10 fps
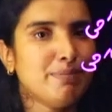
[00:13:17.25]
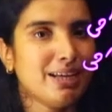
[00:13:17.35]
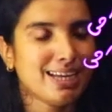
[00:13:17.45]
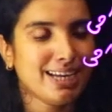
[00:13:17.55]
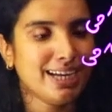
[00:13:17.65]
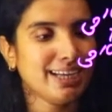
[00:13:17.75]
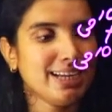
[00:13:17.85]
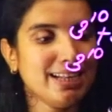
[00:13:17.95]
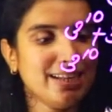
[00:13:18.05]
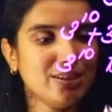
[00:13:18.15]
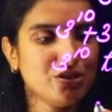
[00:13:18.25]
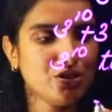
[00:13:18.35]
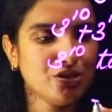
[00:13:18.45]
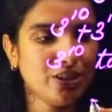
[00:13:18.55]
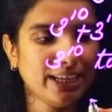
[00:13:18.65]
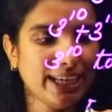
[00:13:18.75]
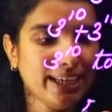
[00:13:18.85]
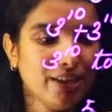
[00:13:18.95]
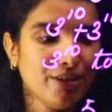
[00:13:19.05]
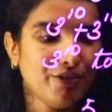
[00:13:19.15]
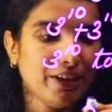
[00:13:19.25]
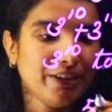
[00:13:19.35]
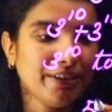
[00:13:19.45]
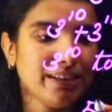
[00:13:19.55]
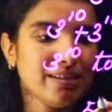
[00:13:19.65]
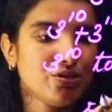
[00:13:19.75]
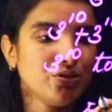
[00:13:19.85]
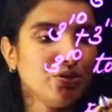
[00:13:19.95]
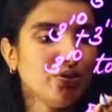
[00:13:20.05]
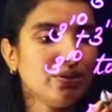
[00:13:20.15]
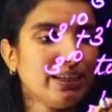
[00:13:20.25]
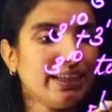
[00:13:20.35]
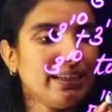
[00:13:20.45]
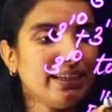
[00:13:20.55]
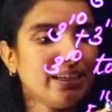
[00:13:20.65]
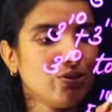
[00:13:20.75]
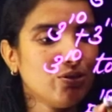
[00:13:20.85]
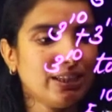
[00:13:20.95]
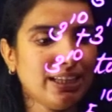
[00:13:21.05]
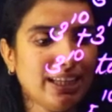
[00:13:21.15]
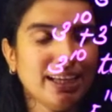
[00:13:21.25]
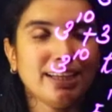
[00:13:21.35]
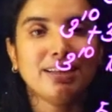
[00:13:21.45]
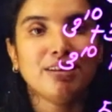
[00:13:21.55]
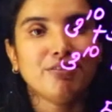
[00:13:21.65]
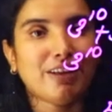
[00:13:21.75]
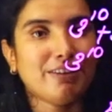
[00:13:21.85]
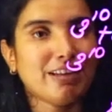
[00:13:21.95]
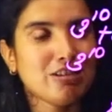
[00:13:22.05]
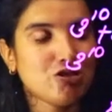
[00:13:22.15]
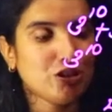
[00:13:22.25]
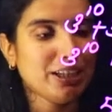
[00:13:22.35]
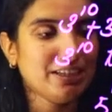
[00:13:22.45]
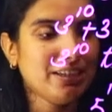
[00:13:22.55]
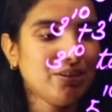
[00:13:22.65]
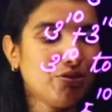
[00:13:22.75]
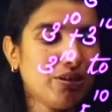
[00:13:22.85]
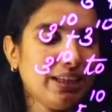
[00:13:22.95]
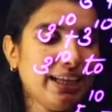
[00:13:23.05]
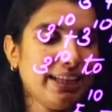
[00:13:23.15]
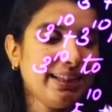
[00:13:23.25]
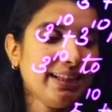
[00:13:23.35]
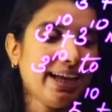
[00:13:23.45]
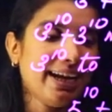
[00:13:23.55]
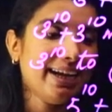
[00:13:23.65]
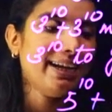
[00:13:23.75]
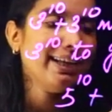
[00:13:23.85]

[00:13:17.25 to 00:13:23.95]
pangane anengile nan choichote 5 raised to 10 in the kudathile 5 raised to 10 into what is the add